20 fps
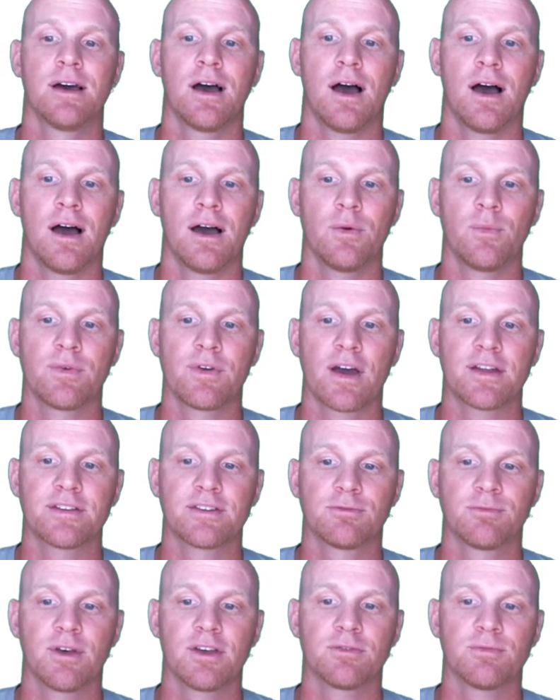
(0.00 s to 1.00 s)
Uh, and we've got
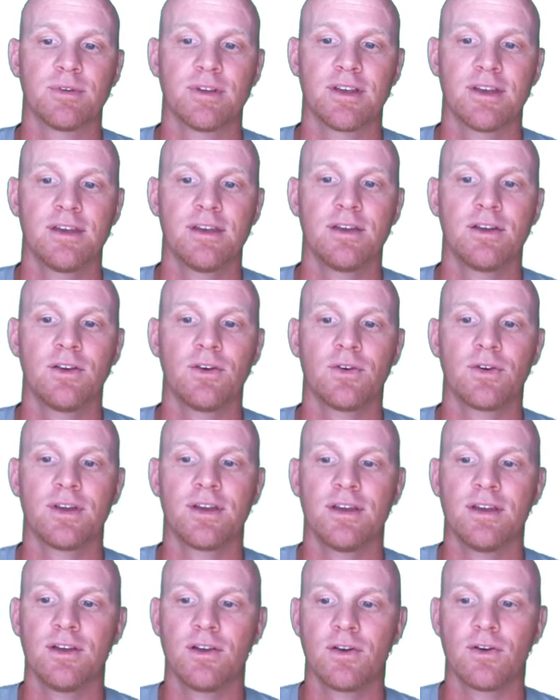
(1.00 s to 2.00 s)
displacement here,
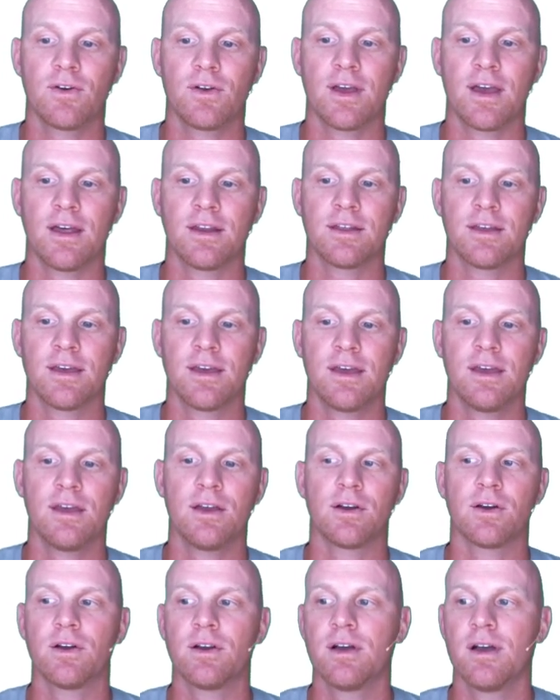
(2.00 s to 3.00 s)
here, and
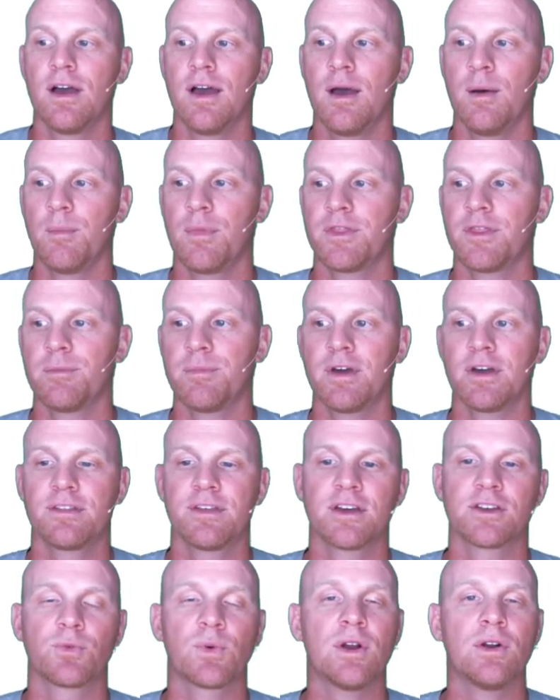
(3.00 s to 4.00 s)
here, but the big
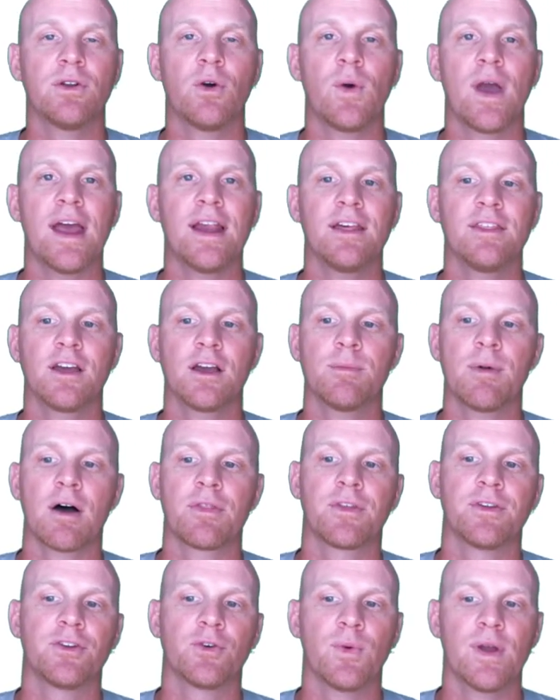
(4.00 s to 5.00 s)
thing is we don't know anything
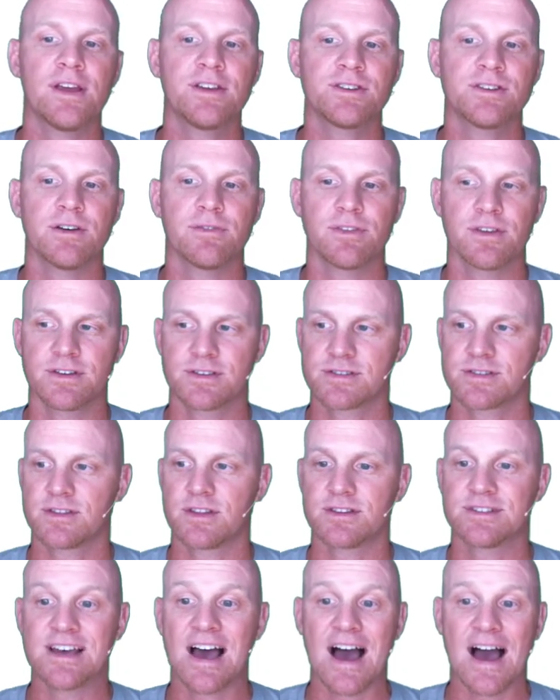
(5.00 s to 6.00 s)
about the duration of this,
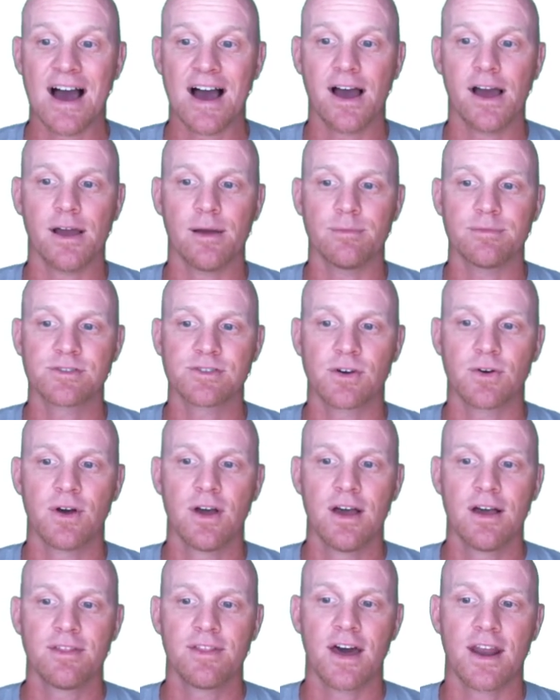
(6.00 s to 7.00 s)
the time, so
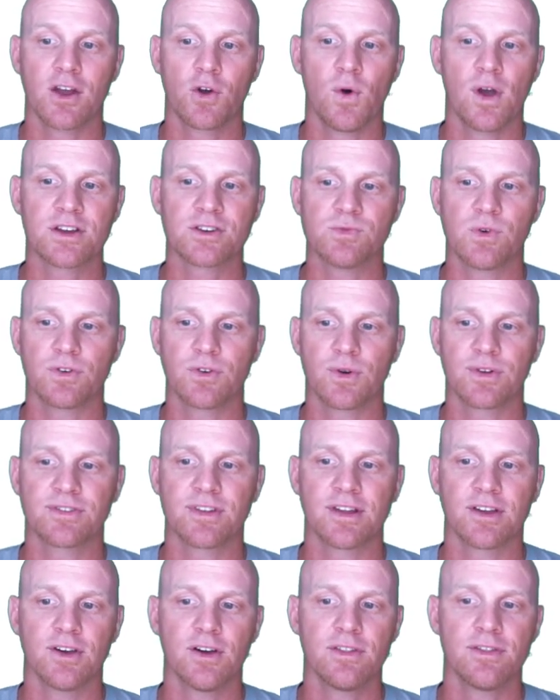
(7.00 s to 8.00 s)
that equation won't do us
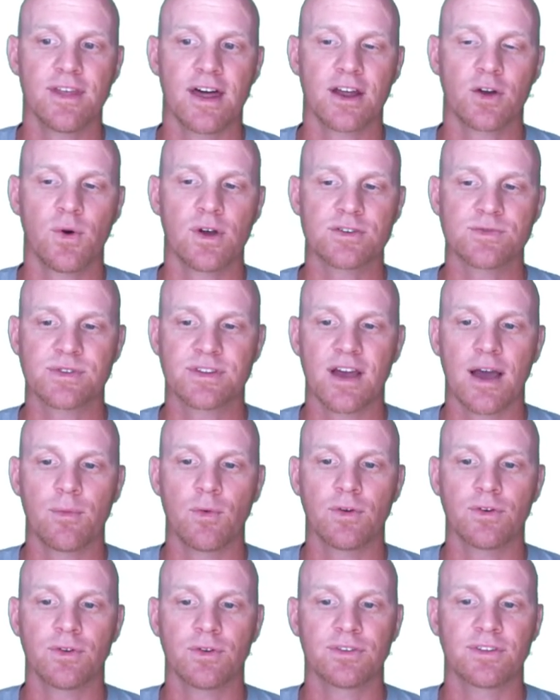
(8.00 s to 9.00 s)
any good, and that equation with time
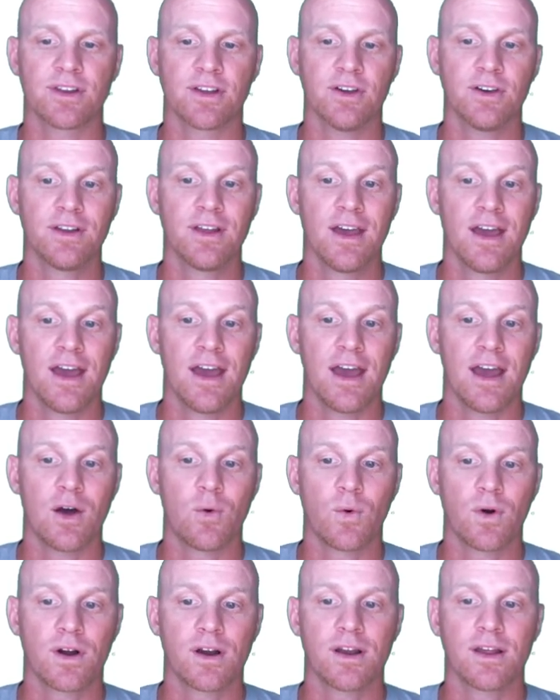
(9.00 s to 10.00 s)
won't do us any good, and
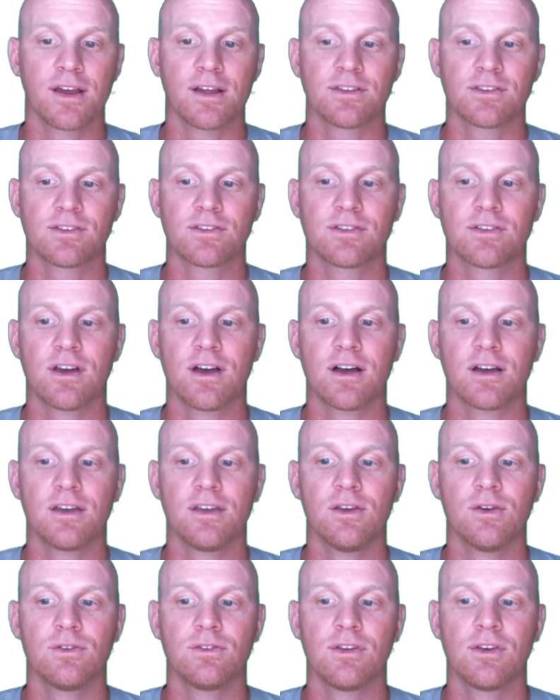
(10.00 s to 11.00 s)
we're going to get stuck
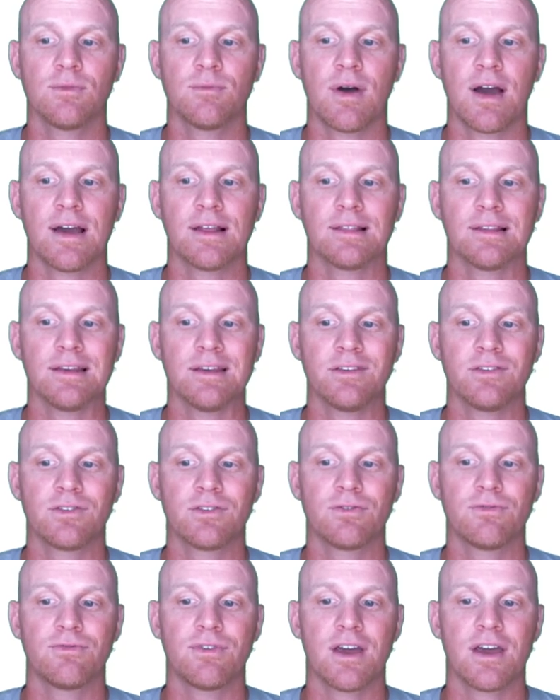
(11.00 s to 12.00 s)
using my
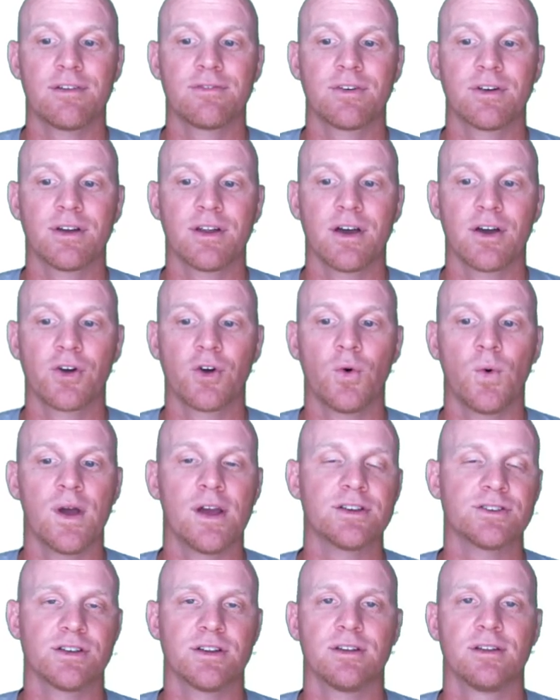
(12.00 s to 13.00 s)
least favorite favorite
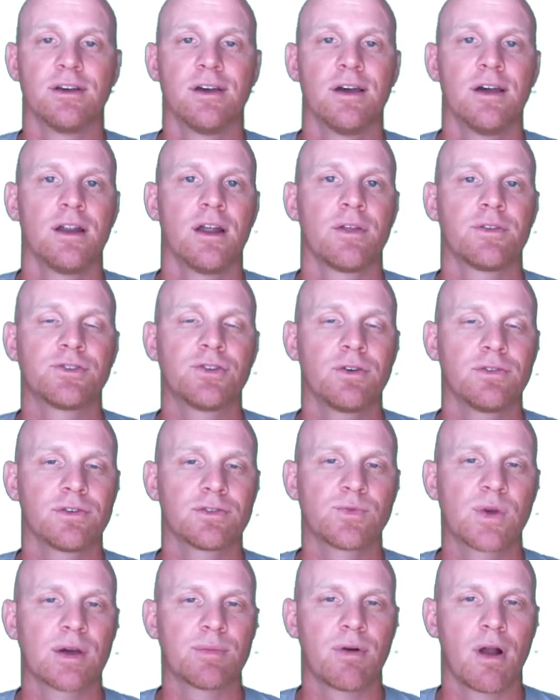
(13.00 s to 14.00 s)
equation. Now, the truth
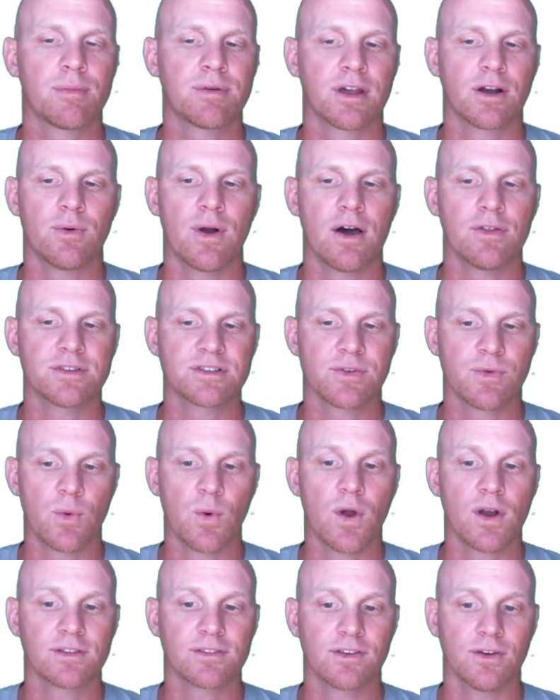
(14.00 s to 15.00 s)
is, we could probably get around this if we
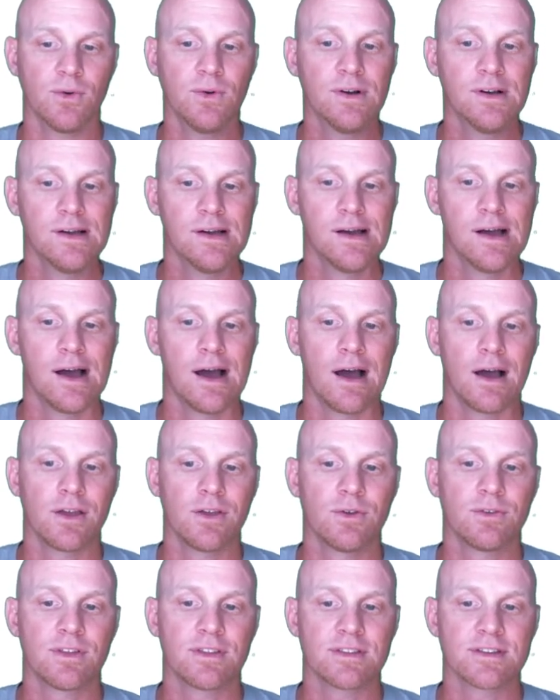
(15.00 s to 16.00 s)
wanted to, uh,
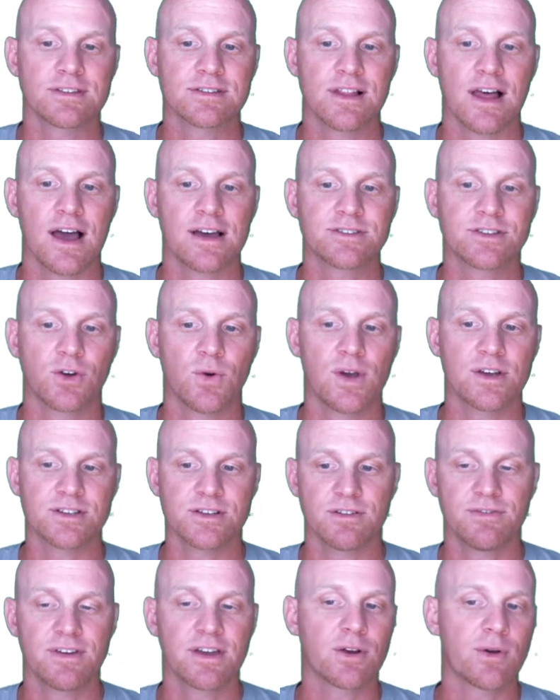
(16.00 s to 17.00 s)
using this last equation
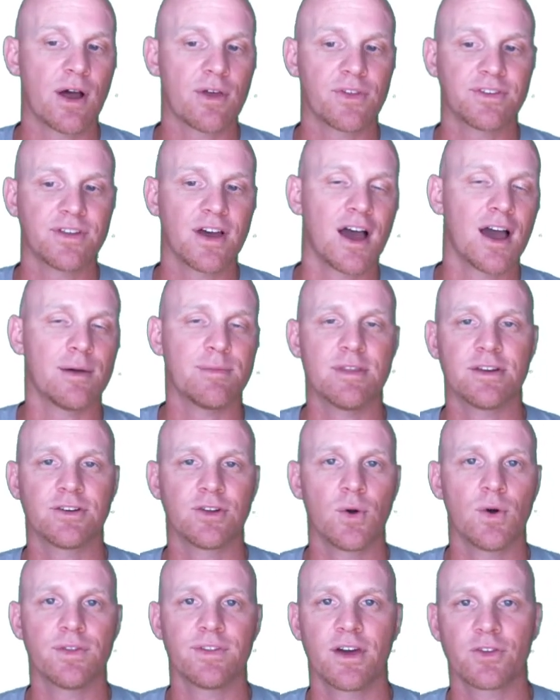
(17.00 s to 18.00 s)
to figure out the time and then
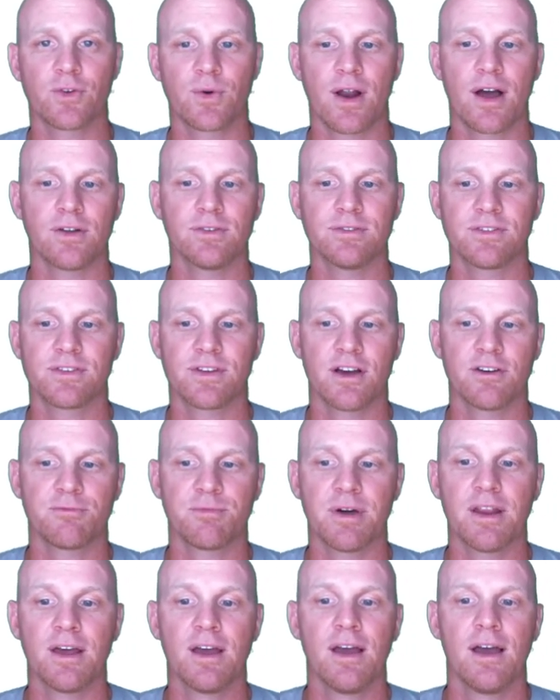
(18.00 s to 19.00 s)
going the other route and stuff,
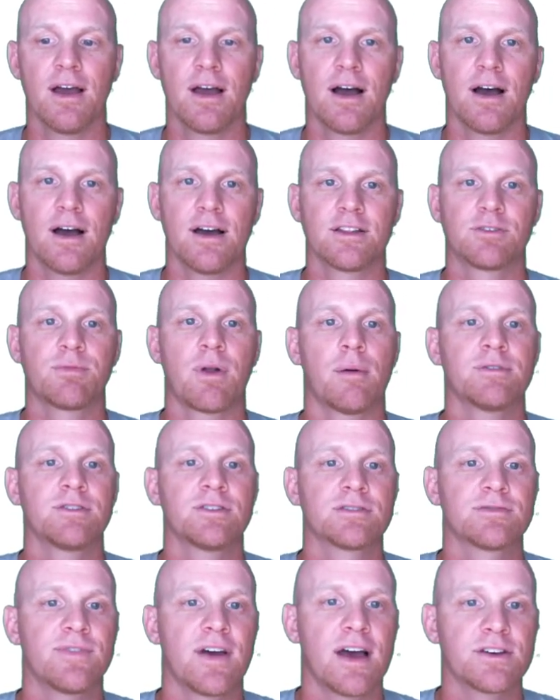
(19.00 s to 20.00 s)
but uh, it's probably
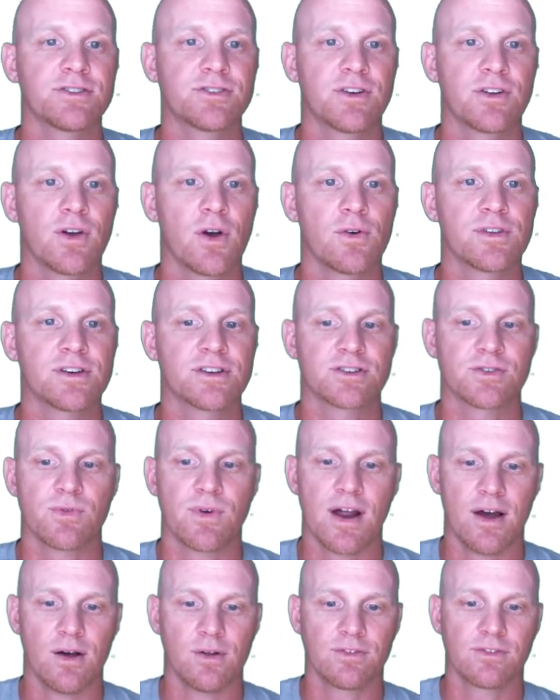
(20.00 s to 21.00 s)
just faster to go this
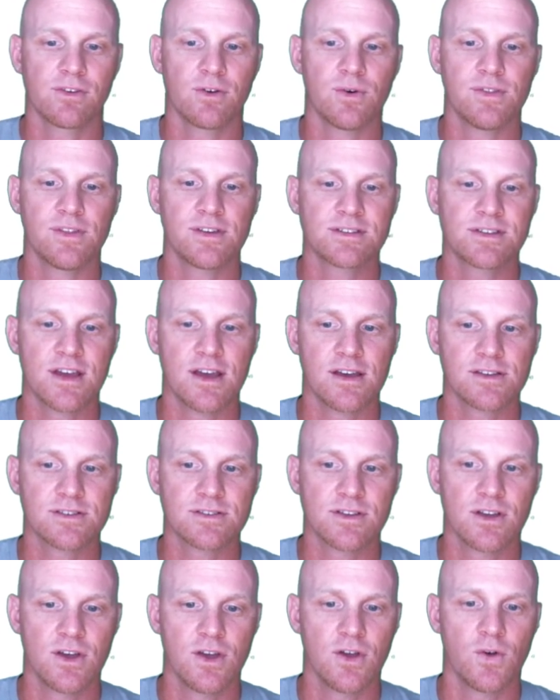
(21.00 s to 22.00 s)
route. So in this
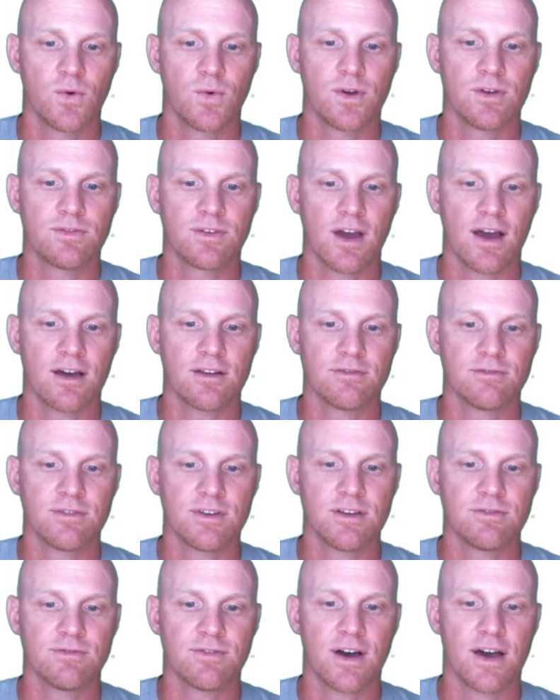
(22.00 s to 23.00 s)
case, we've got
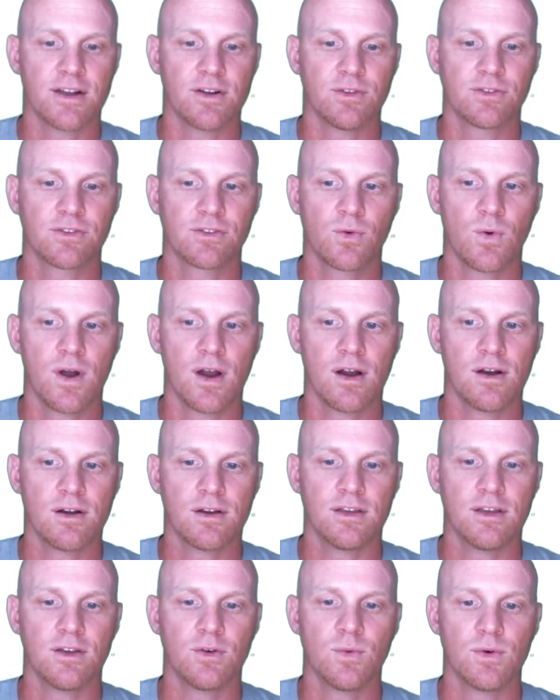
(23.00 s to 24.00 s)
v final squared
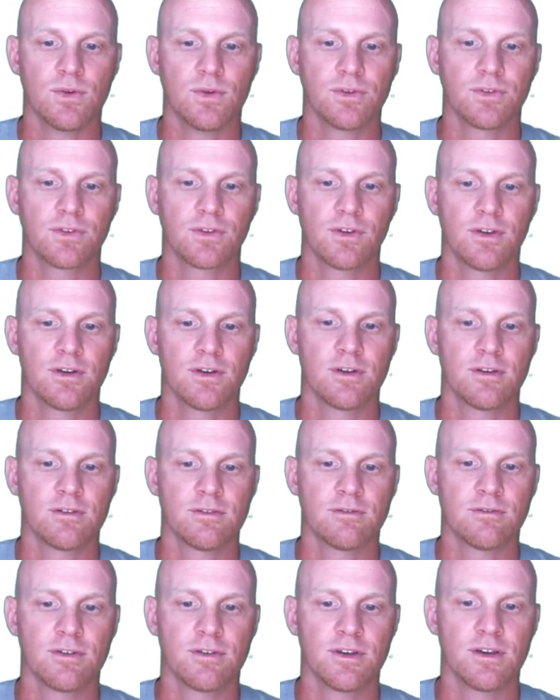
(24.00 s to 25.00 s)
equals
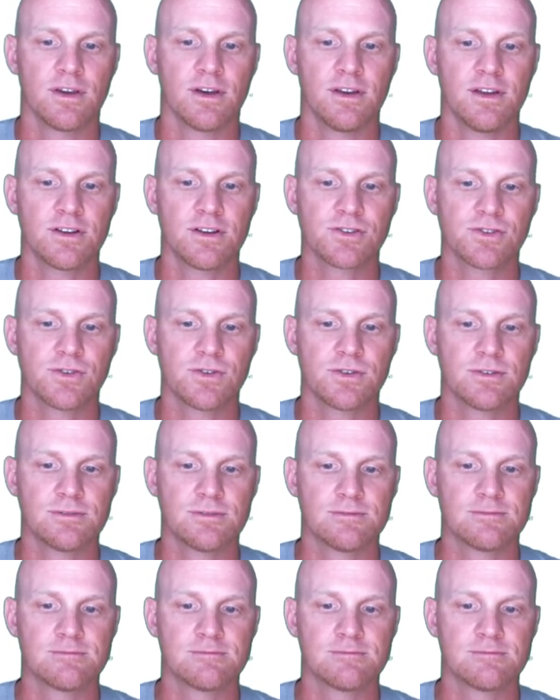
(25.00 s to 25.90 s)
v initial